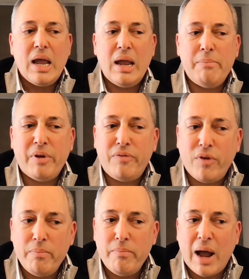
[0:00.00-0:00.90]
it, but
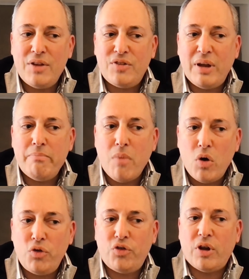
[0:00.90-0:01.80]
for I'd say
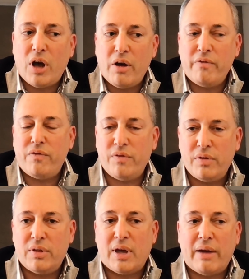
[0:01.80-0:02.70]
most of
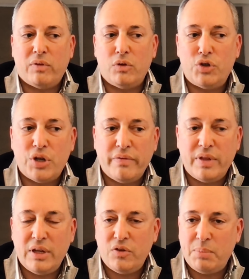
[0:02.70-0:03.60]
the evolution of
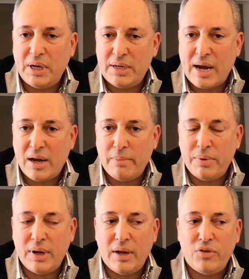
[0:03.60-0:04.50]
these big tech
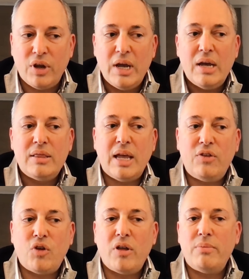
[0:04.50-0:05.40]
companies,
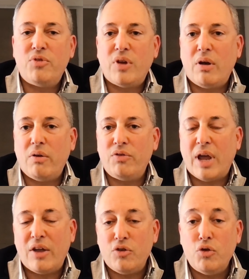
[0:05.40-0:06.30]
they saw themselves
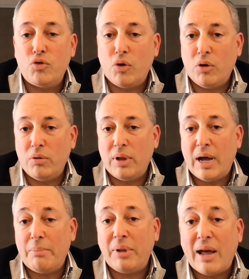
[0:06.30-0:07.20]
as neutral
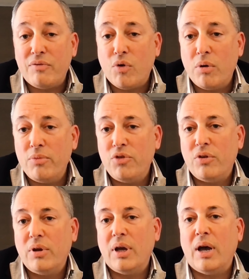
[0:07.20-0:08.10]
uh,
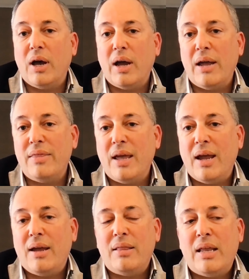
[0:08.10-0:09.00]
platforms. Uh, and
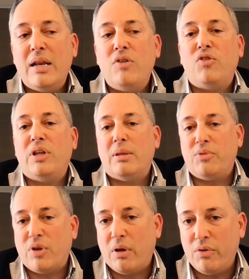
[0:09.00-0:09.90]
they, they didn't see
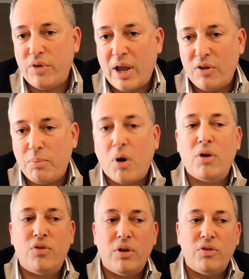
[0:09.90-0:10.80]
themselves as
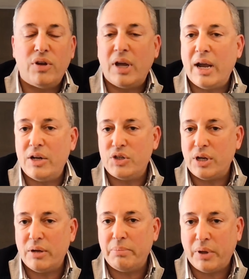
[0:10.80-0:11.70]
partisans engaged
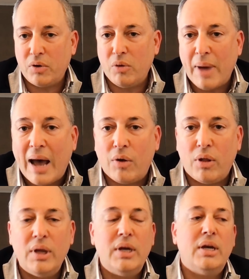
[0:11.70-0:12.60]
in a political battle.